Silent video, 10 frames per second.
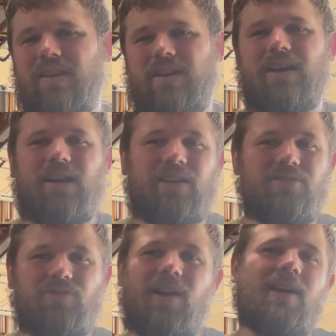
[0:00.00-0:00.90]
I can
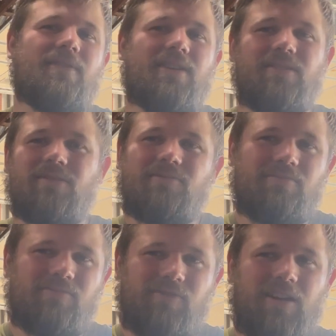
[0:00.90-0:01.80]
drive it
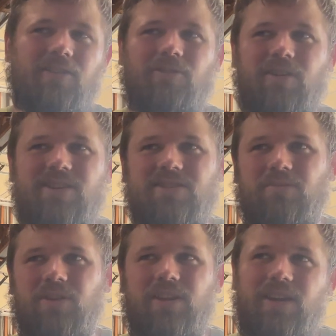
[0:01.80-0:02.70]
fairly
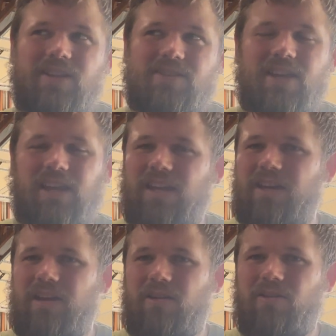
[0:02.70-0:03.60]
reasonably in second
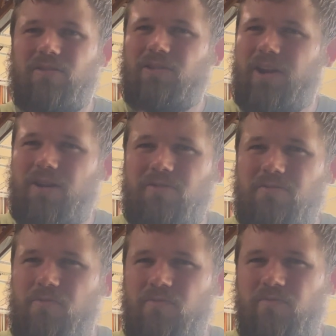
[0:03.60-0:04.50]
gear,
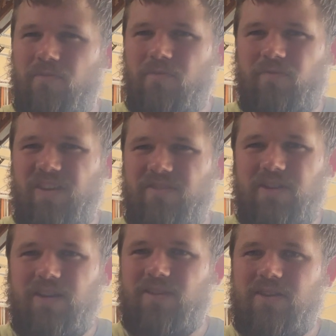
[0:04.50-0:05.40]

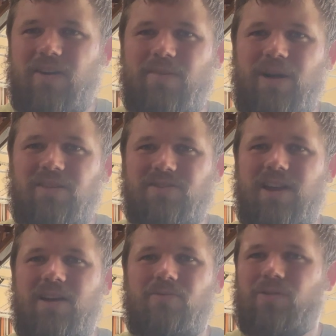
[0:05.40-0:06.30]
50, 55 miles an
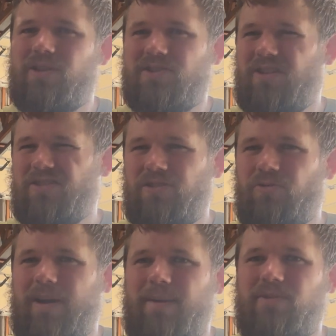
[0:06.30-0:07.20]
hour, and it's not too
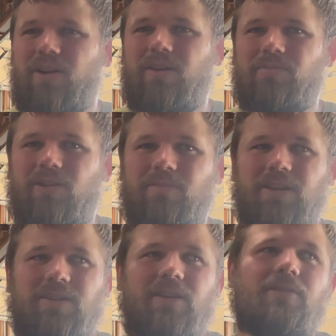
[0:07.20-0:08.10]
wrapped up, not a
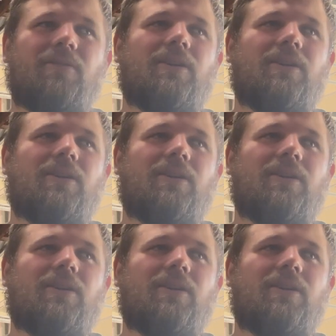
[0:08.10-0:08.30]
big deal.